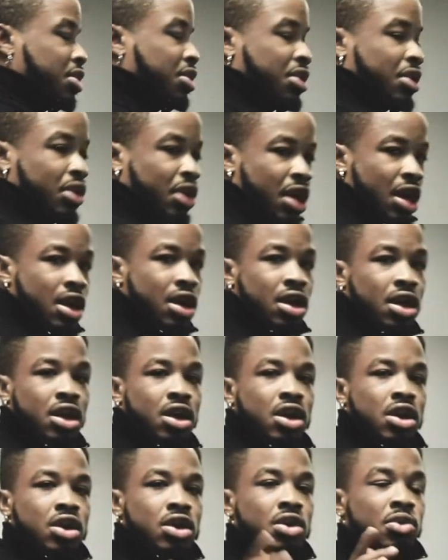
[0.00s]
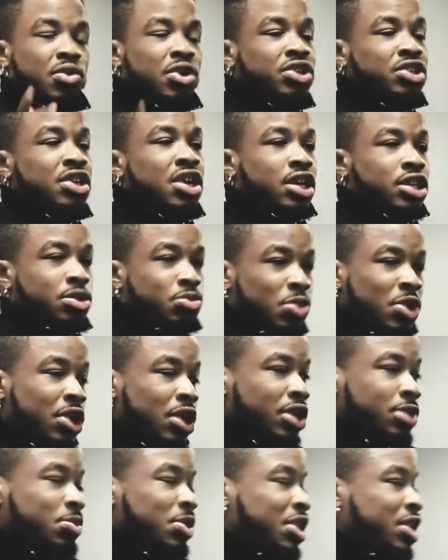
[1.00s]
Okay? And the reason I speak
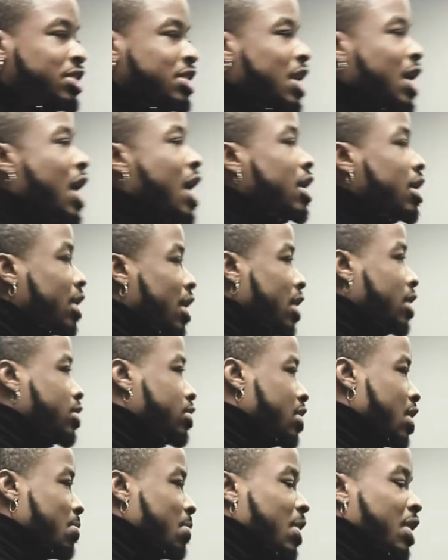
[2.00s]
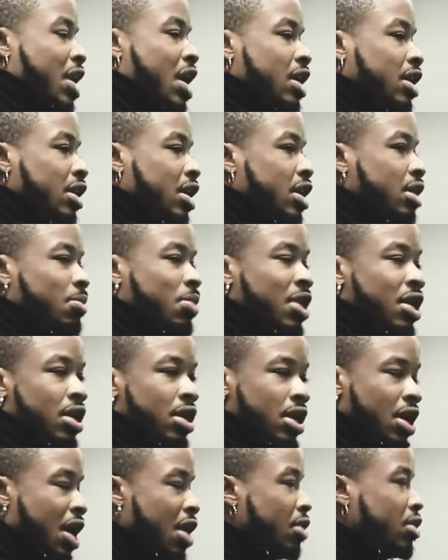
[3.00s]
is because I got a lot of trauma. I got a lot of
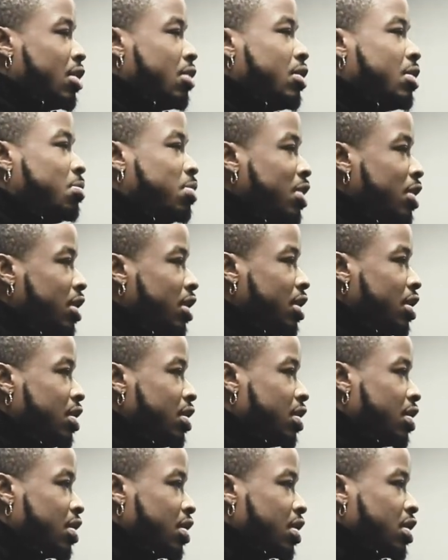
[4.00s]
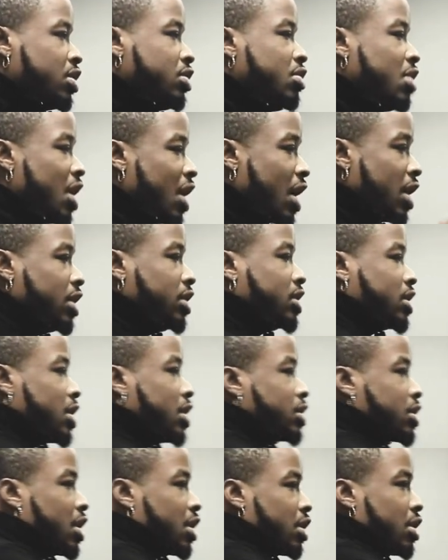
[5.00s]
pain. I don't know where to put it. So I gotta
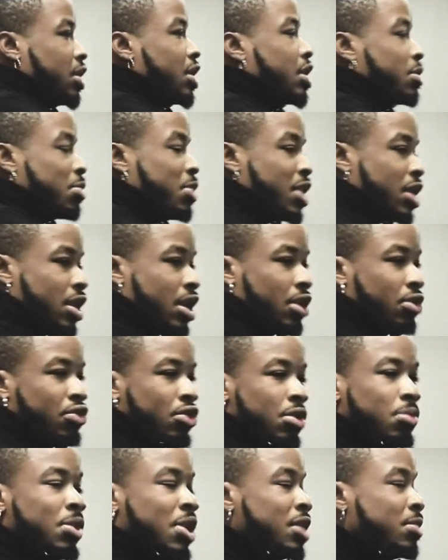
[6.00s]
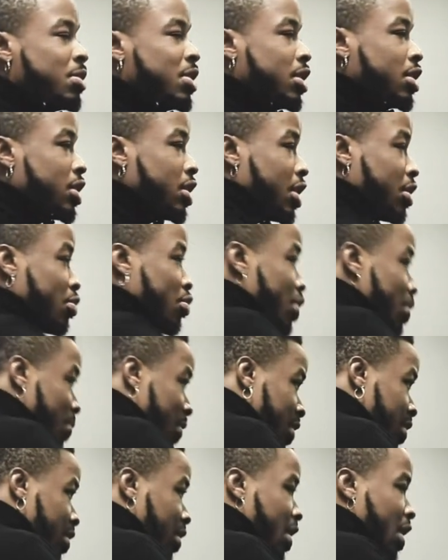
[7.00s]
teach other young men that grew up like me and young
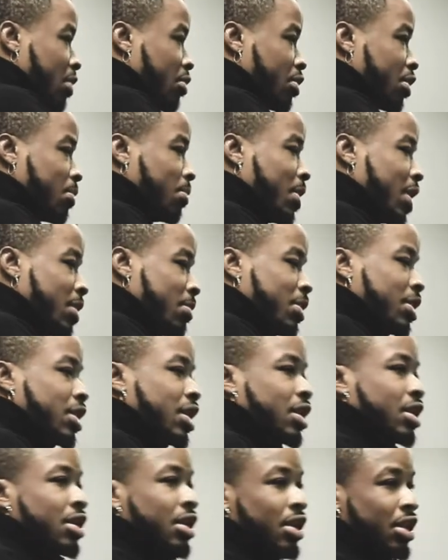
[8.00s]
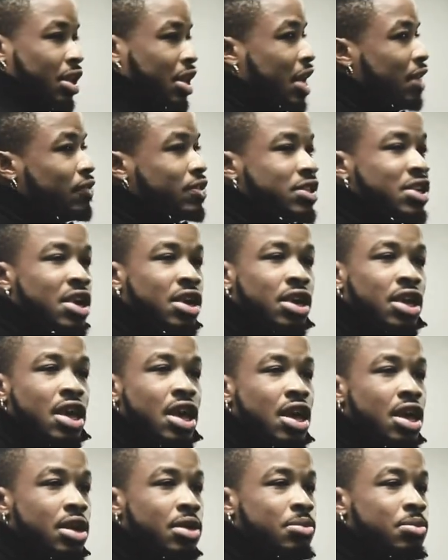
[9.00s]
women that grew up like me that life is not a
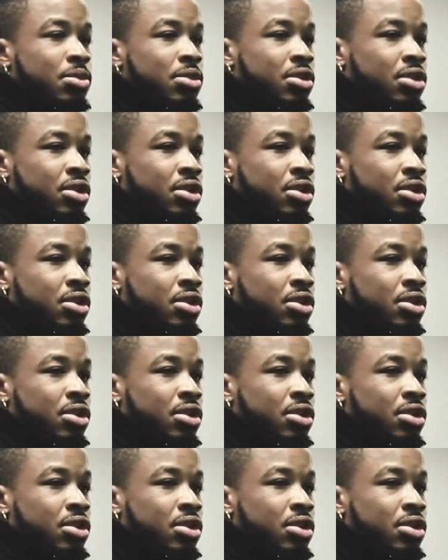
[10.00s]
game.